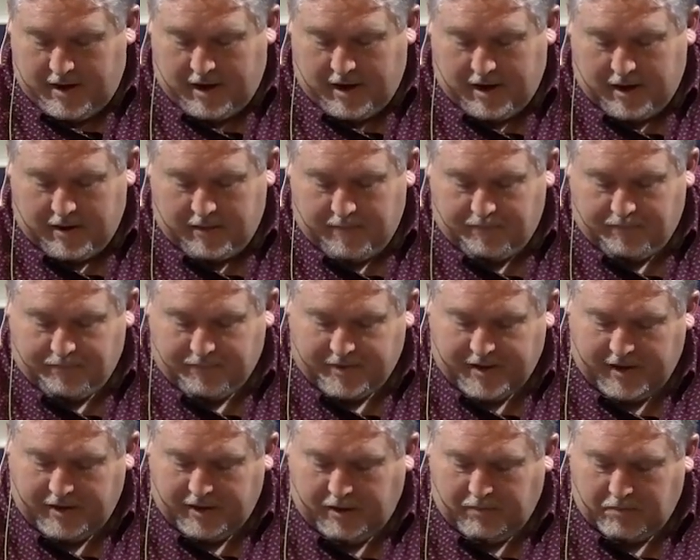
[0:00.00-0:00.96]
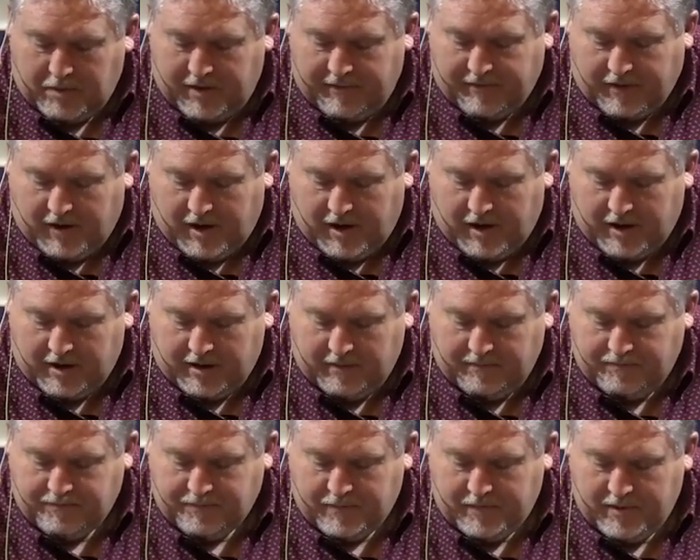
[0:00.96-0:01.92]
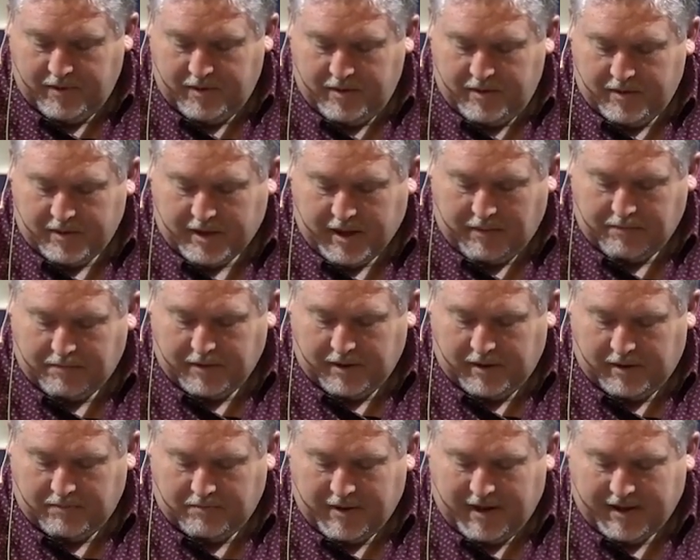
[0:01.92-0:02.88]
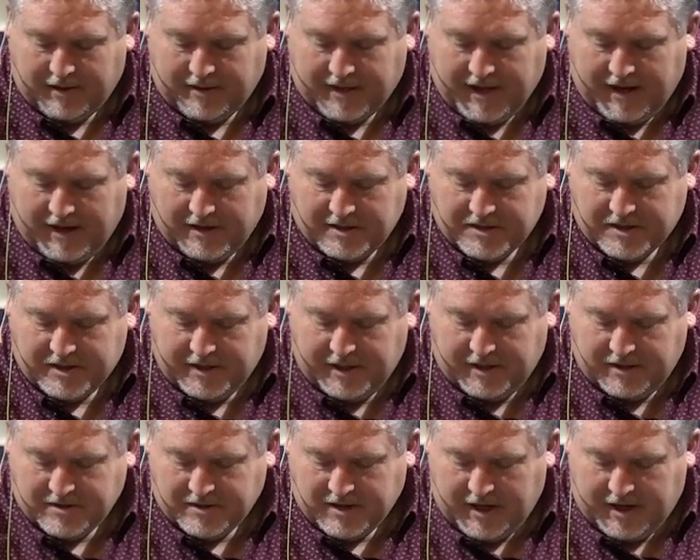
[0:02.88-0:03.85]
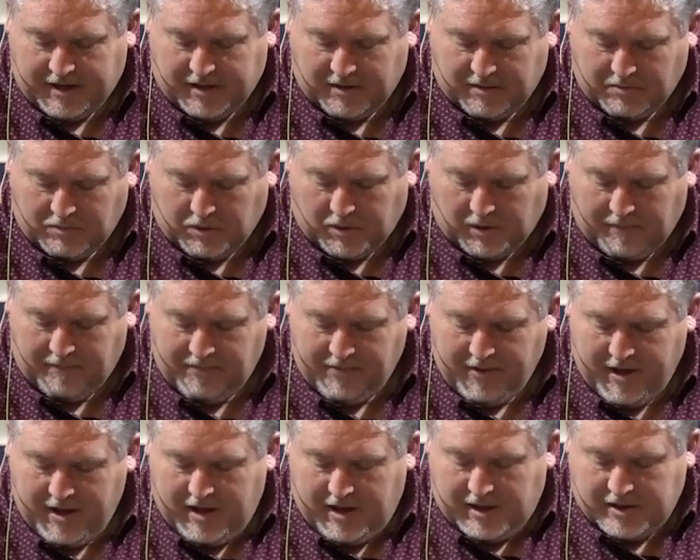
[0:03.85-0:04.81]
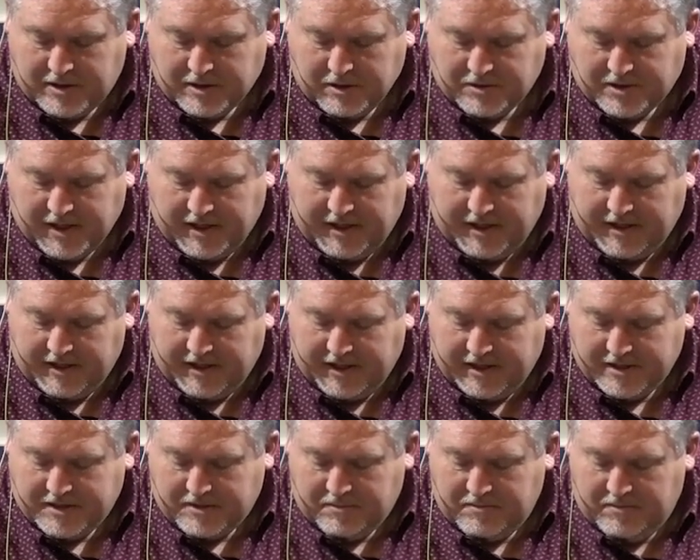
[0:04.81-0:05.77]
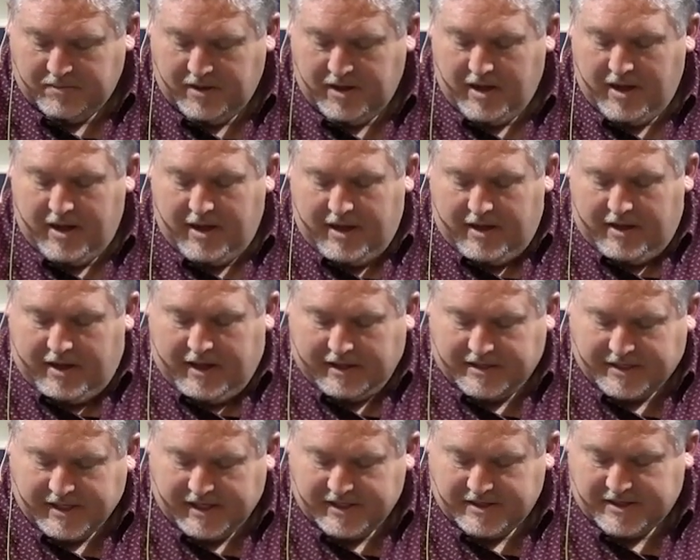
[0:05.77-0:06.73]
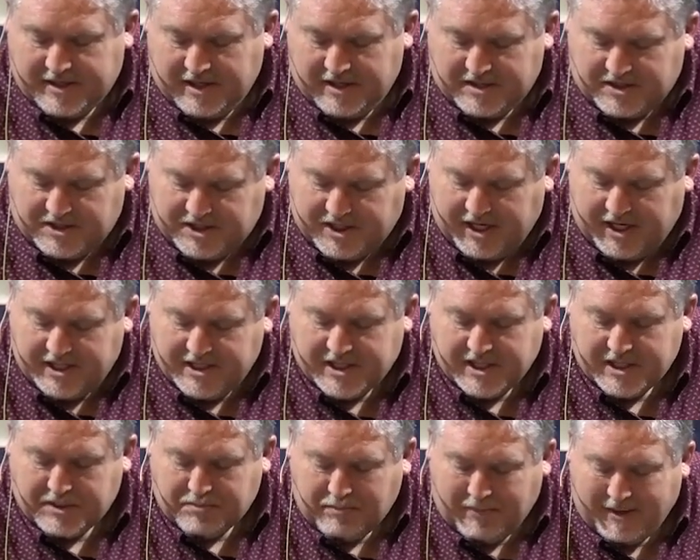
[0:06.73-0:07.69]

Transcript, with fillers: Um, then you move on a couple of about a thousand years later or more. Socinianism, it says this Jesus